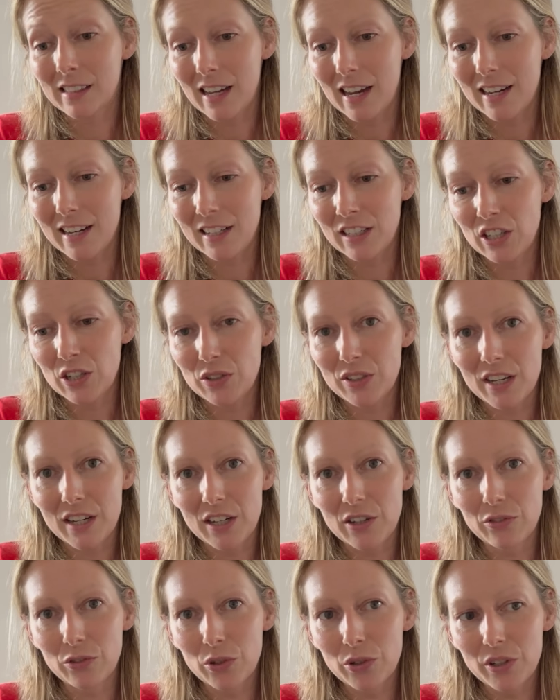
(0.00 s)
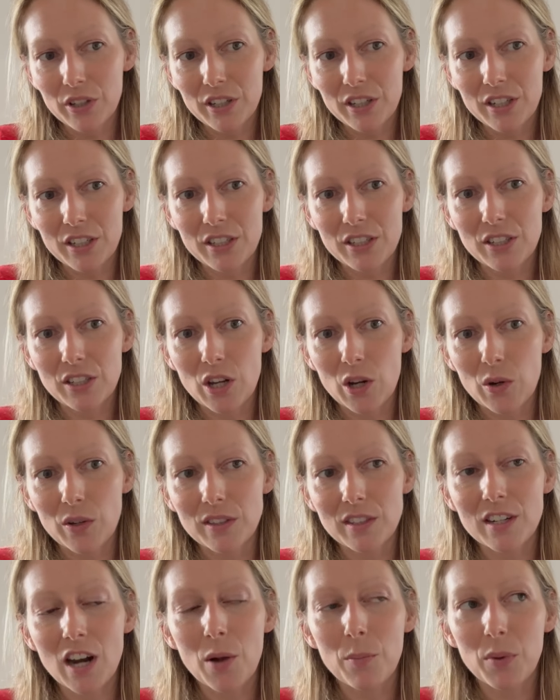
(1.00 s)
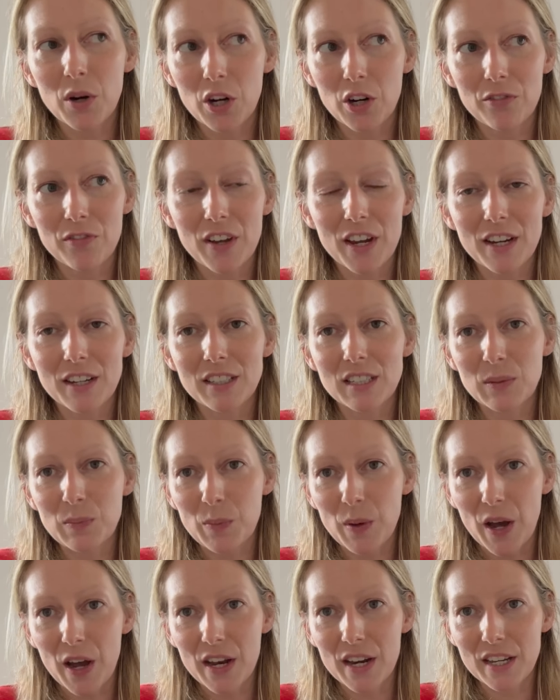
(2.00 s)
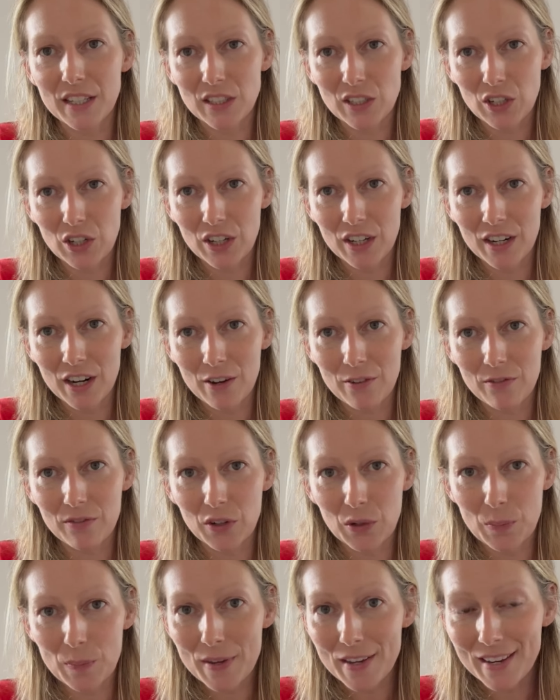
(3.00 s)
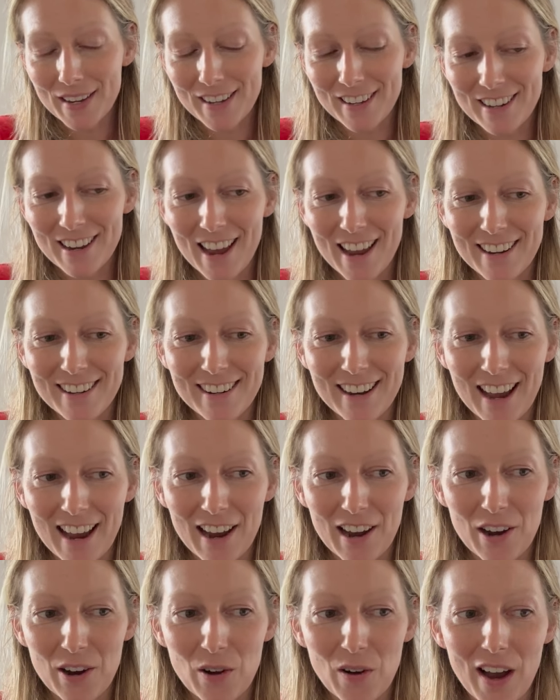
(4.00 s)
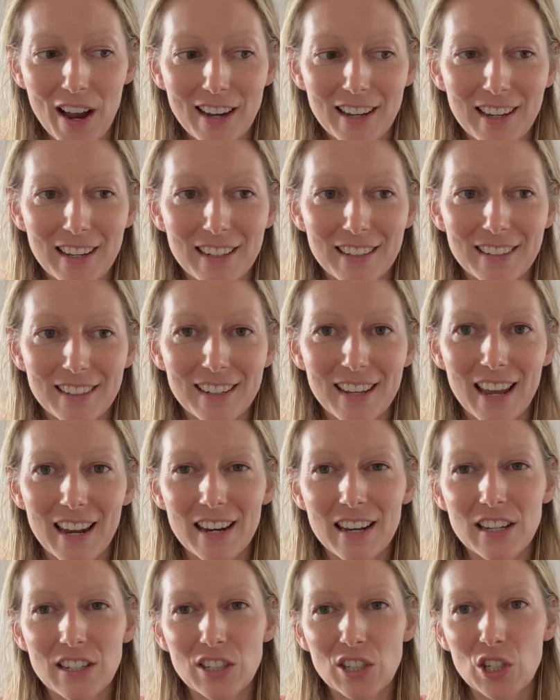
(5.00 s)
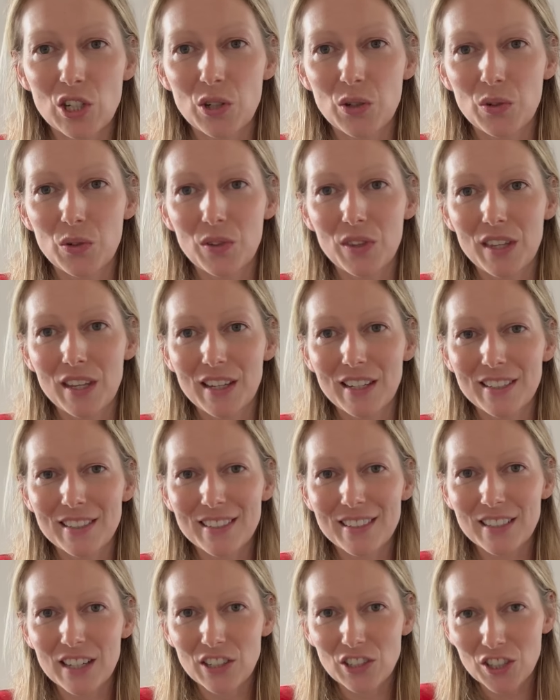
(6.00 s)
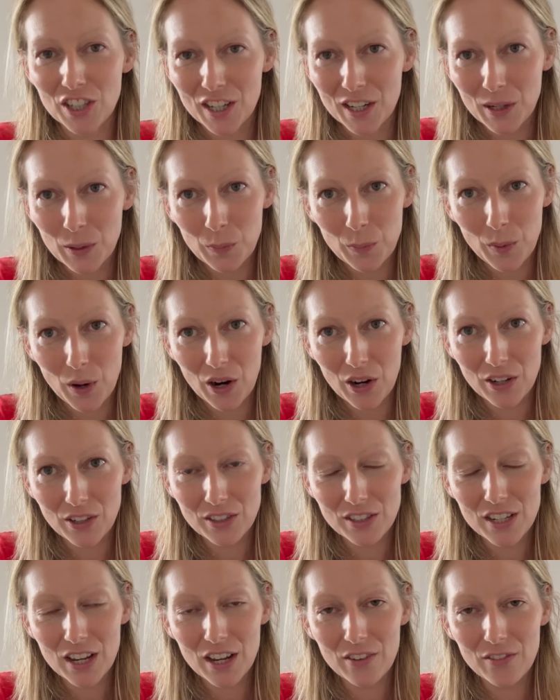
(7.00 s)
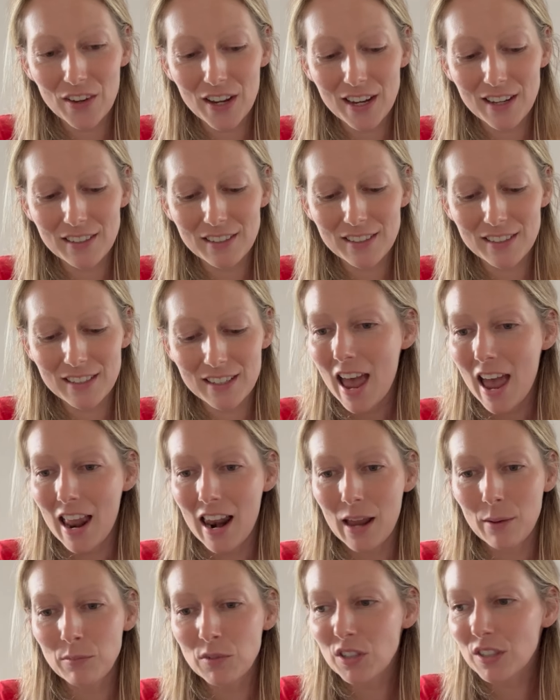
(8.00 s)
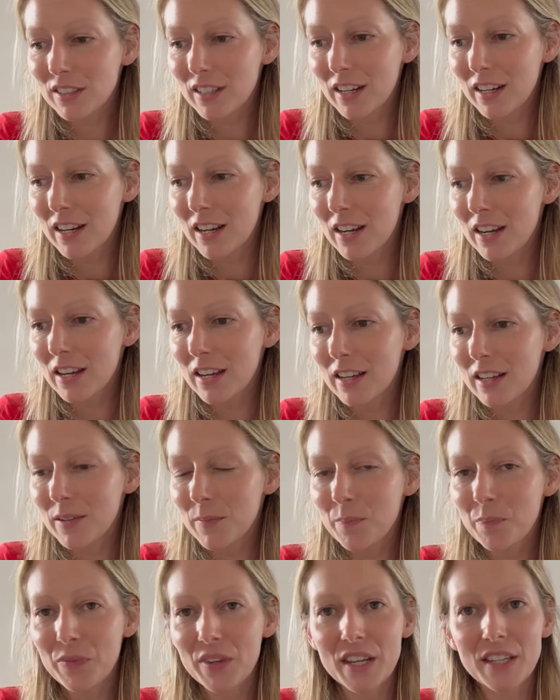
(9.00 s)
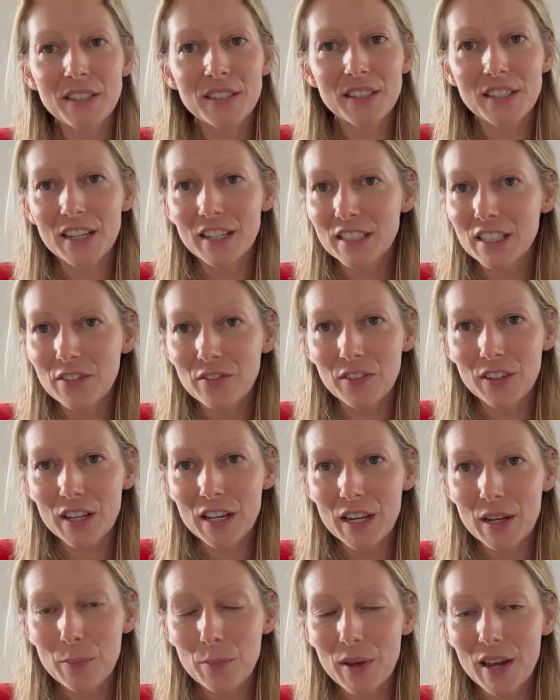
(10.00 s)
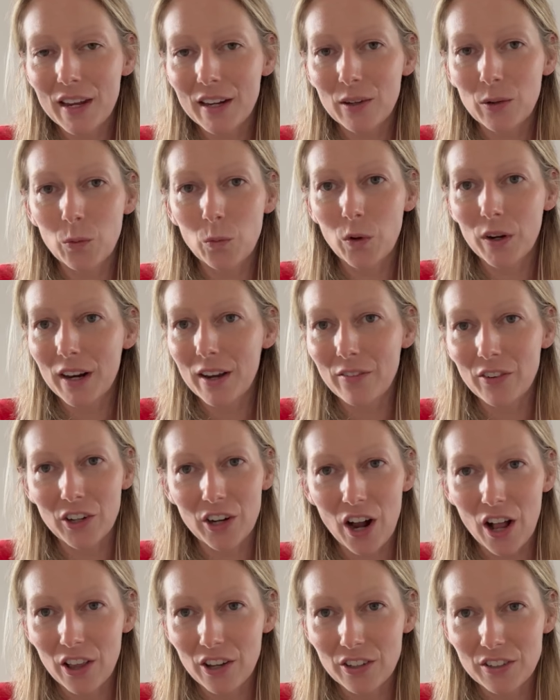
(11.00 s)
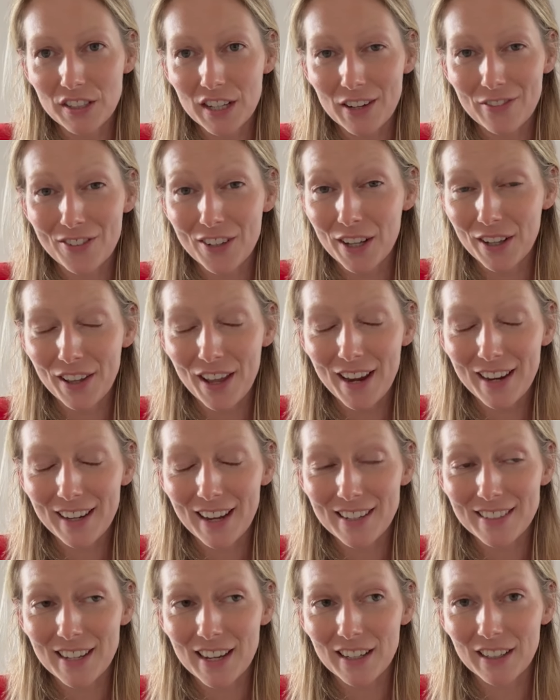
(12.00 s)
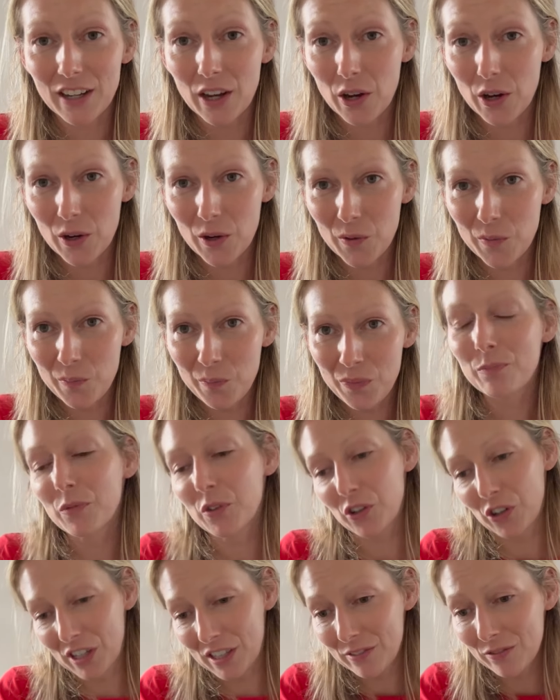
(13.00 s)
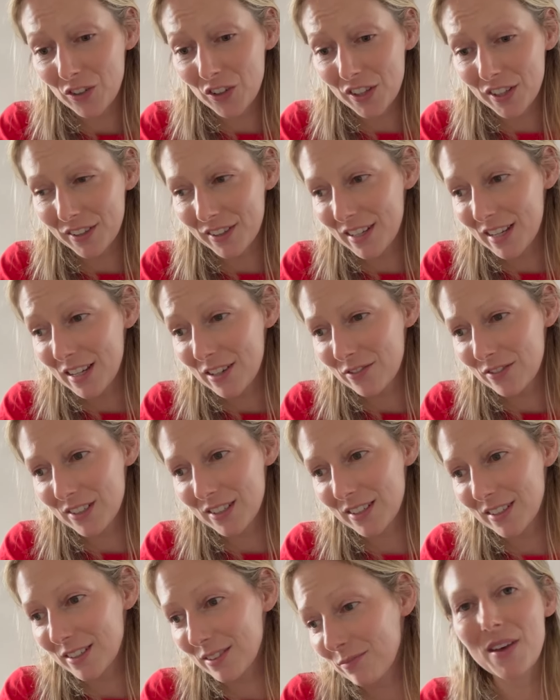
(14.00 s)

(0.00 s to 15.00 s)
I didn't use any rulers, so it's not perfect, but it's good enough for me. And now I can get into the stitching part of it. And I'm just gonna instinctively pick whatever colors I feel like as I go. Green for the leaves,